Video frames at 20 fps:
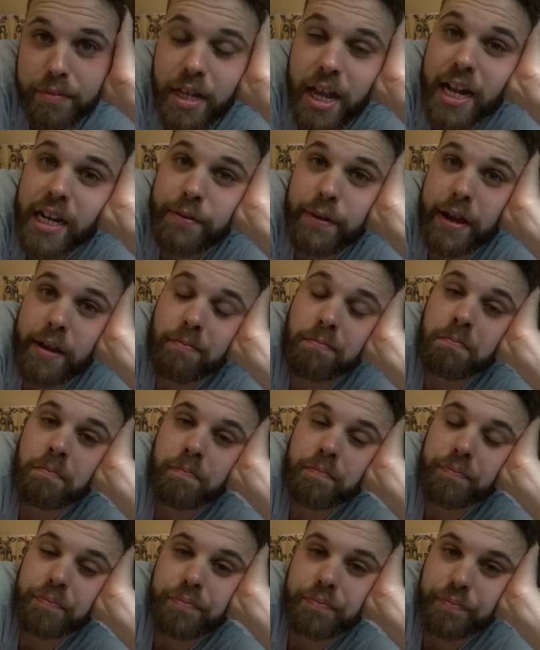Anyway,
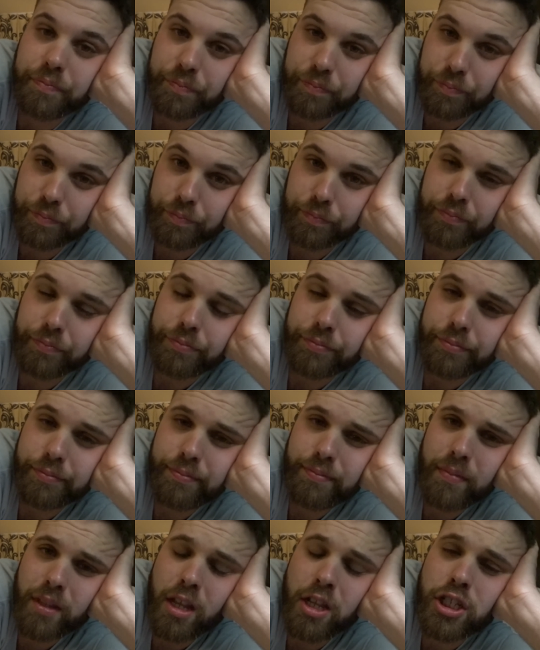
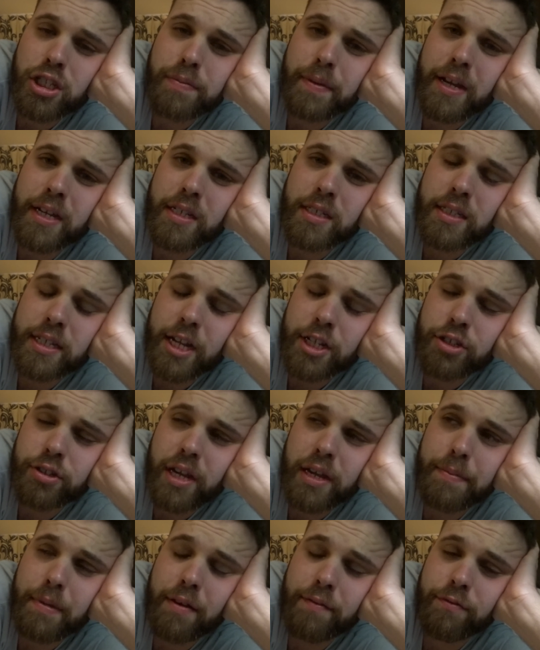so my schedule
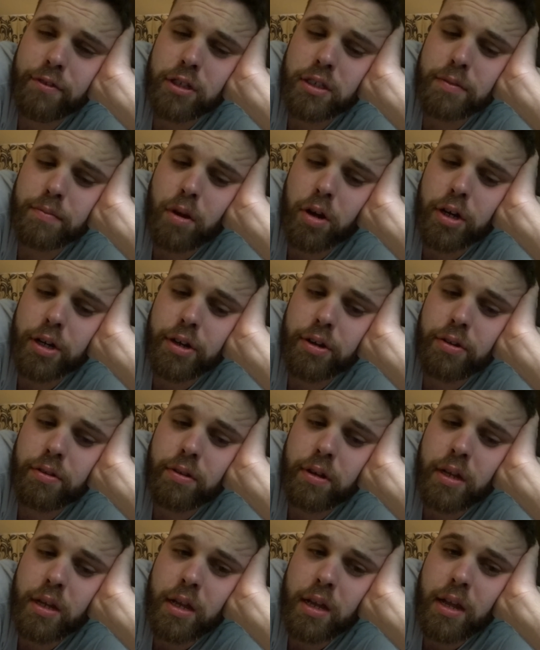came out for
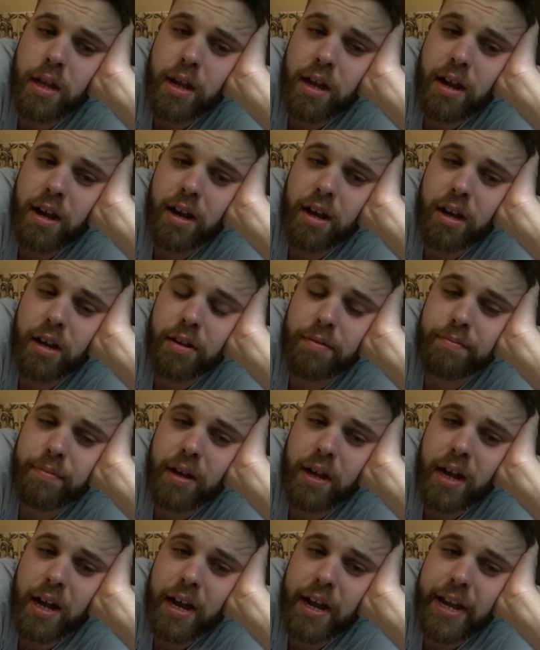tomorrow.
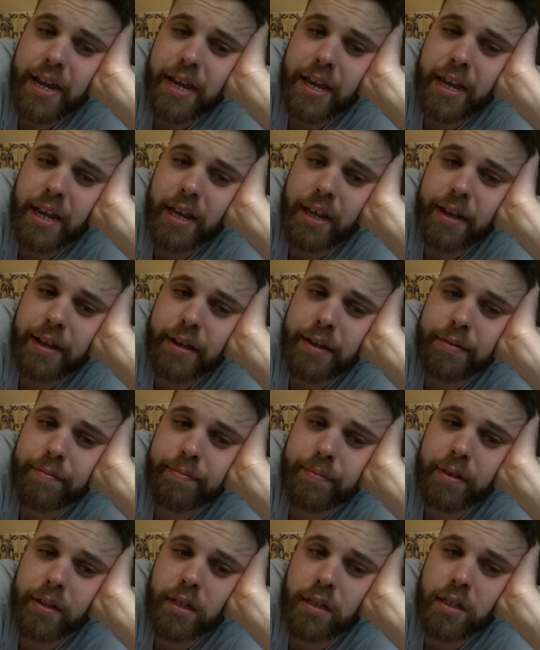I
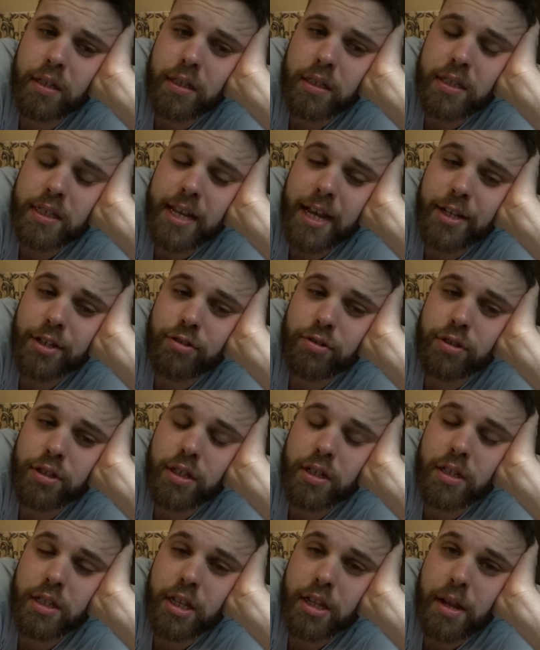am scheduled
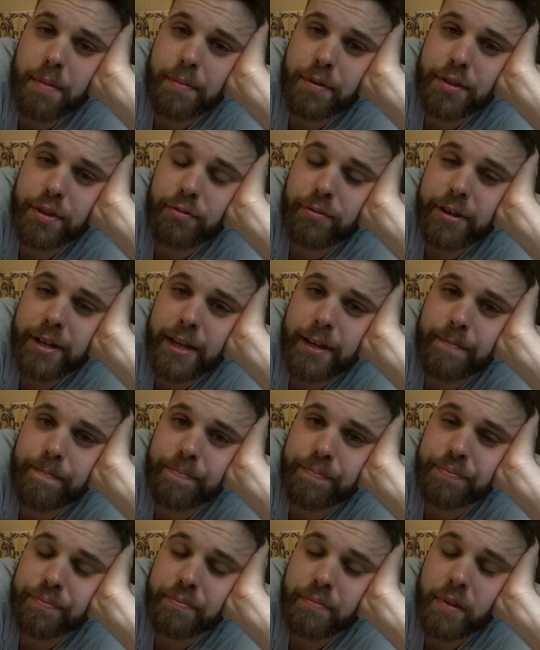the number 3
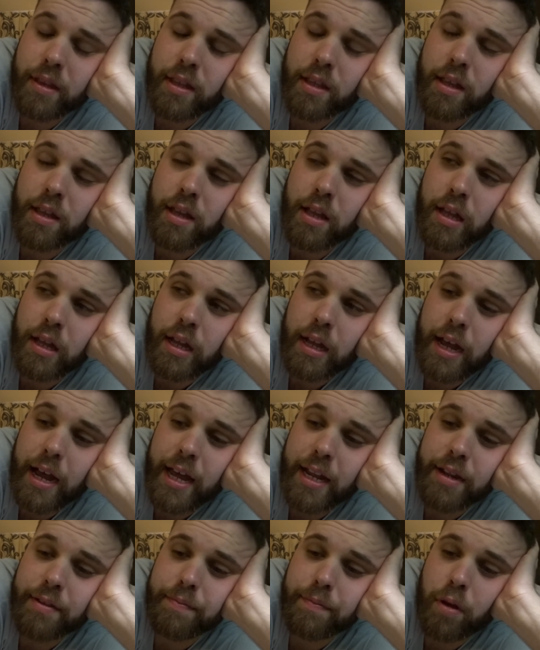
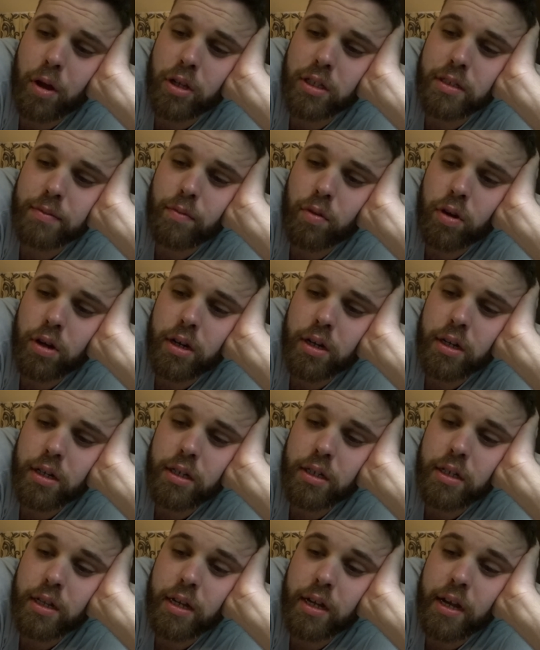out of Baltimore
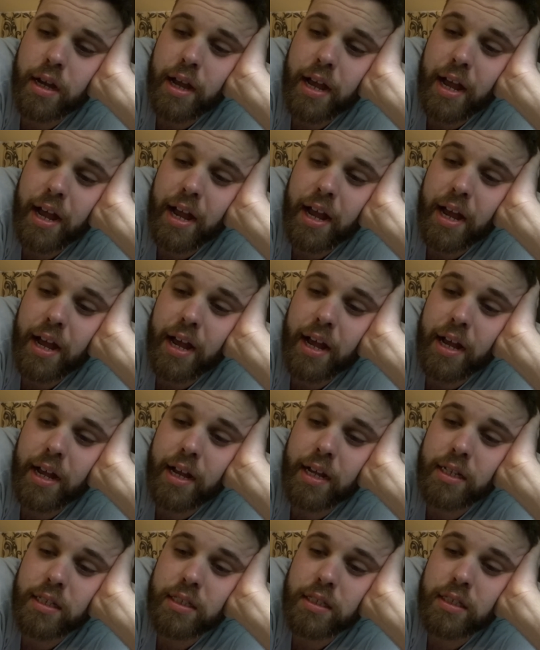
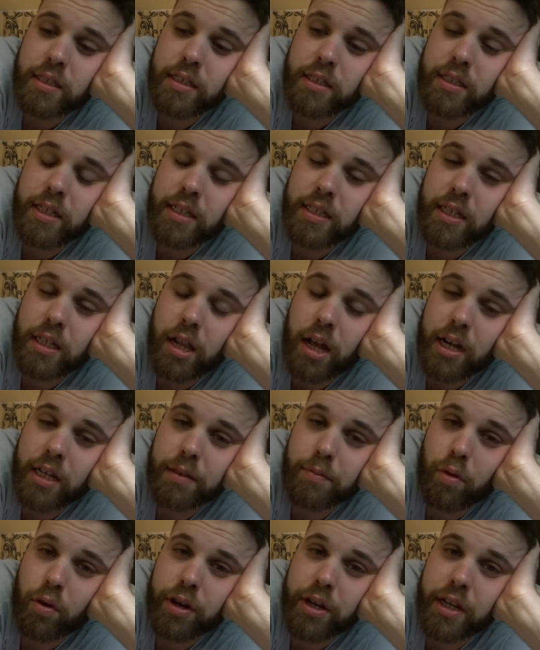at 6 o'clock
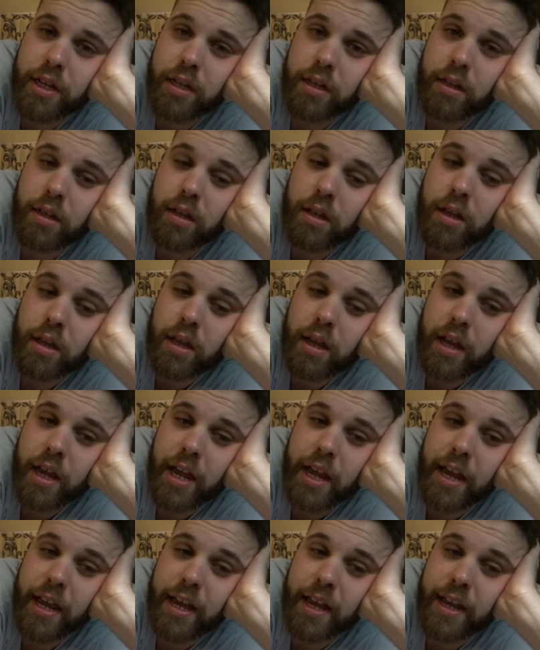in the morning.
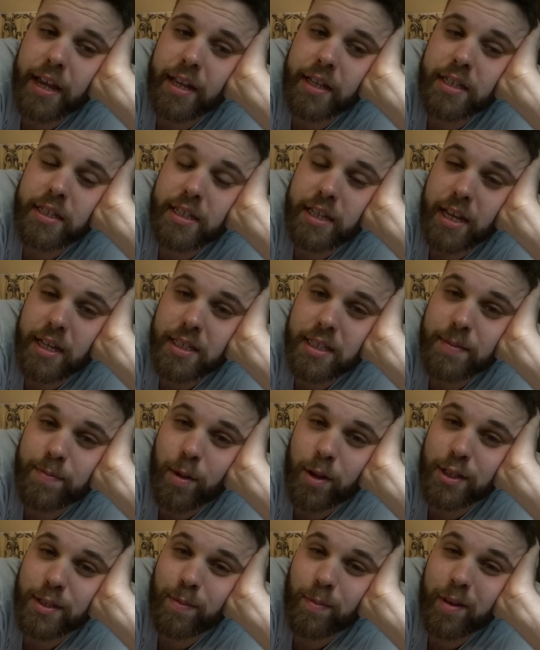And yes,
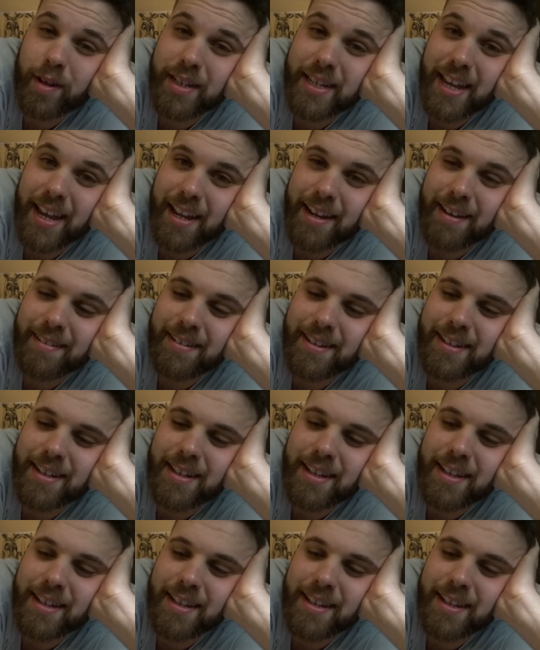Baltimore again.